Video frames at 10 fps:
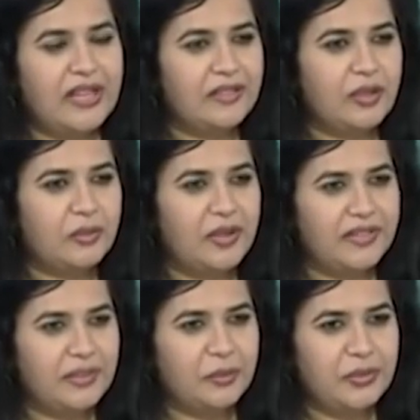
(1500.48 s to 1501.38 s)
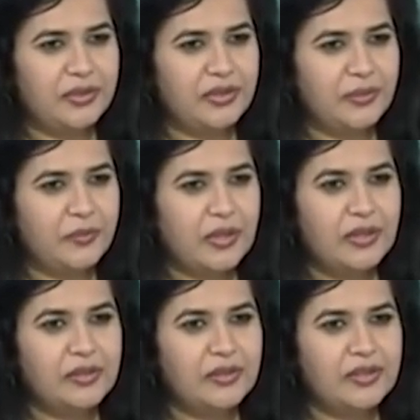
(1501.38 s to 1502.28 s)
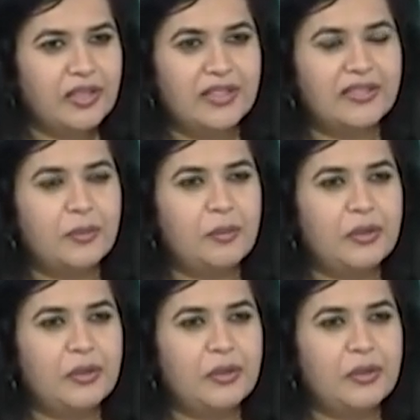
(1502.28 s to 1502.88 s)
Gangs of Wasipur, except